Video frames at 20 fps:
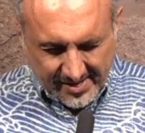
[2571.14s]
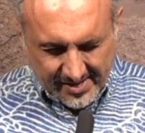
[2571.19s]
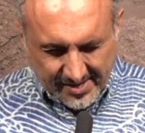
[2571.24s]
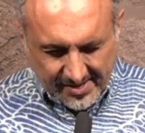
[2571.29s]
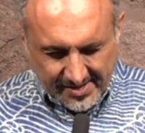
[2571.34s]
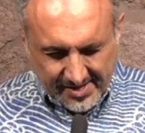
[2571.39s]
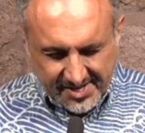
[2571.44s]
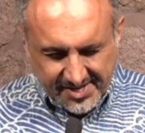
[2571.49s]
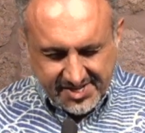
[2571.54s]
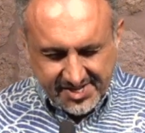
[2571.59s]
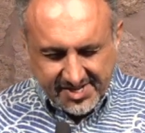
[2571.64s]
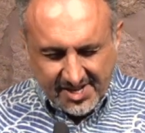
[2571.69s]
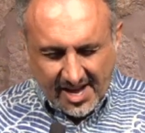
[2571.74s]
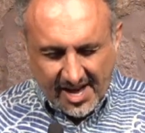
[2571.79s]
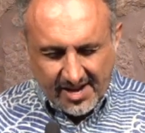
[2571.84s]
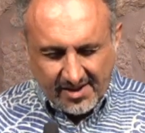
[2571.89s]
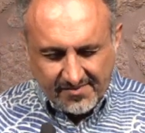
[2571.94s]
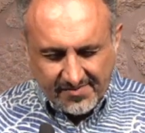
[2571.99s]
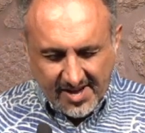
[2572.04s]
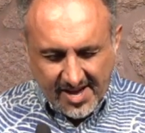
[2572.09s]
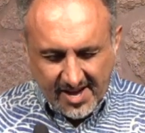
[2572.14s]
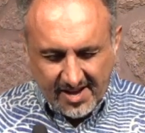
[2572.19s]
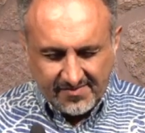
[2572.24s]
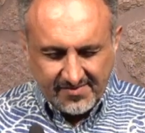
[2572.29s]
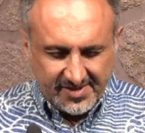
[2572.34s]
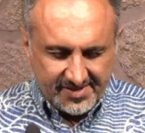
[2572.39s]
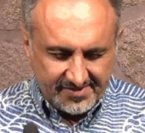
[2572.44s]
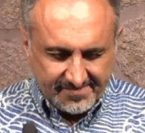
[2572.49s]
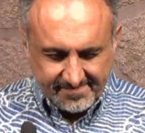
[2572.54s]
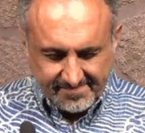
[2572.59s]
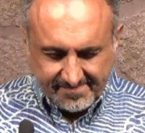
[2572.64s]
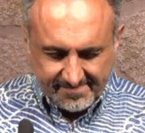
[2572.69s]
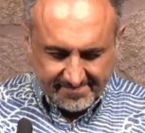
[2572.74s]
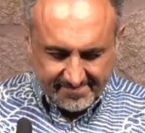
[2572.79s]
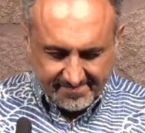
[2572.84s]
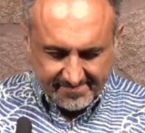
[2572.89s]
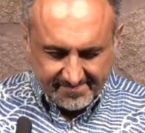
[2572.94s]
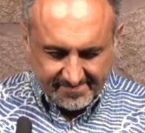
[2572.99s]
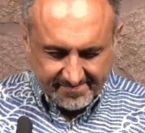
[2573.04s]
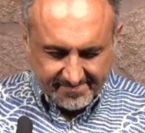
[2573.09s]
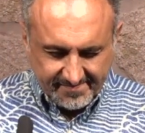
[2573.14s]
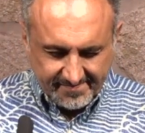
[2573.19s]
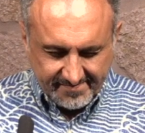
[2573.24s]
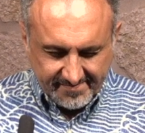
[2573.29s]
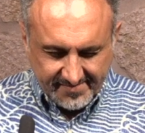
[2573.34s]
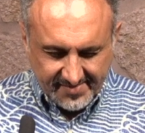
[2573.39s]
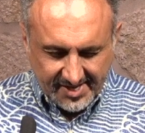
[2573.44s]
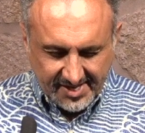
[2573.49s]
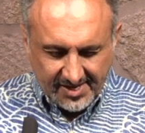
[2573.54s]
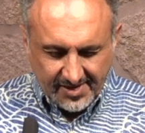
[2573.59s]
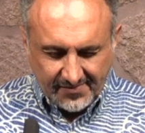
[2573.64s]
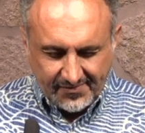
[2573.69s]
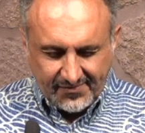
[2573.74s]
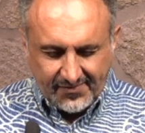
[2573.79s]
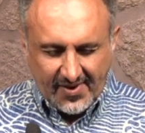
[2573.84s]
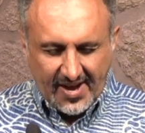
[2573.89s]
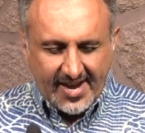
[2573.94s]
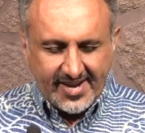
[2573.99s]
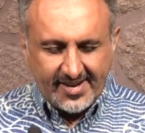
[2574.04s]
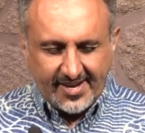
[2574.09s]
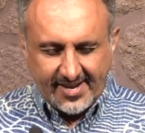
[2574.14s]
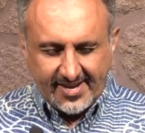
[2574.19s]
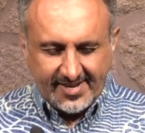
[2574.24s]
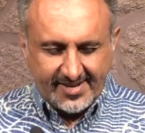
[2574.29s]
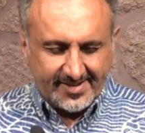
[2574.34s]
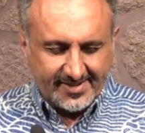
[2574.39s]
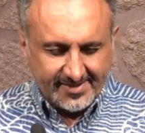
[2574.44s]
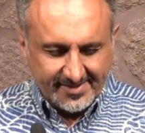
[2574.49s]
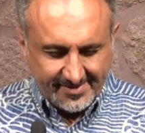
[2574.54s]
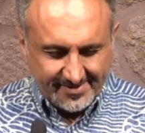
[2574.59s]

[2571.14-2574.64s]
this side of heaven in the finite